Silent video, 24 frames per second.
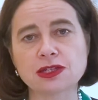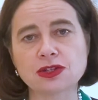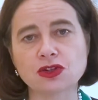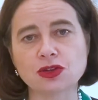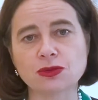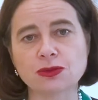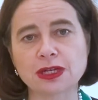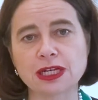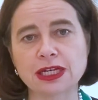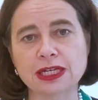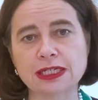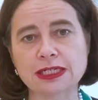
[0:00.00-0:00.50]
are
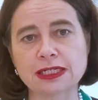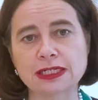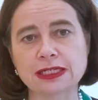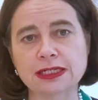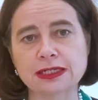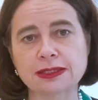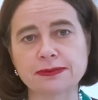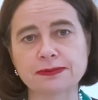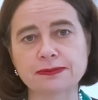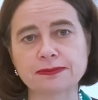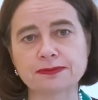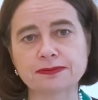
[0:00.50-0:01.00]
nominated.
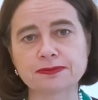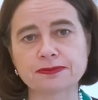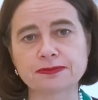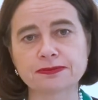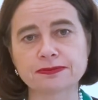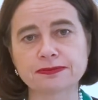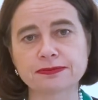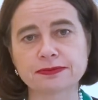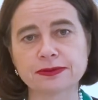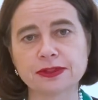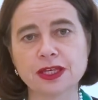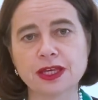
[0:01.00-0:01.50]

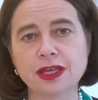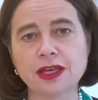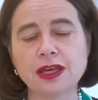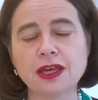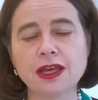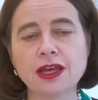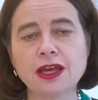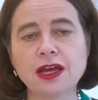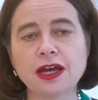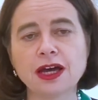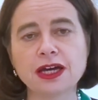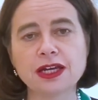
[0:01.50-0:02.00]

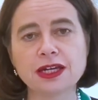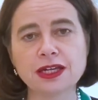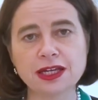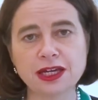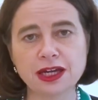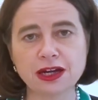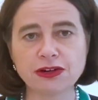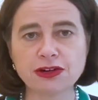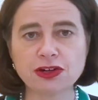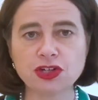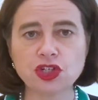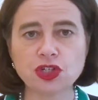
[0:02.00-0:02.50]
I'd
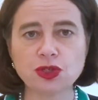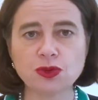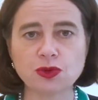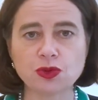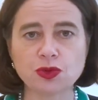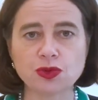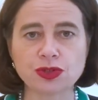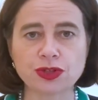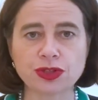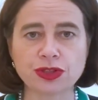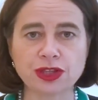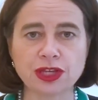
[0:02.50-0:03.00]
encourage you
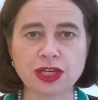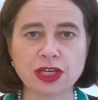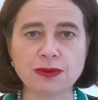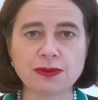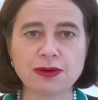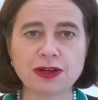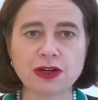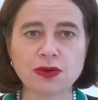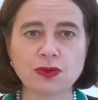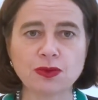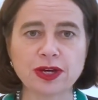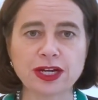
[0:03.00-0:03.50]
all to think
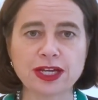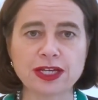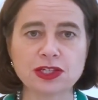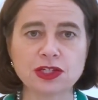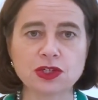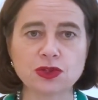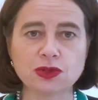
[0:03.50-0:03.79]
about ways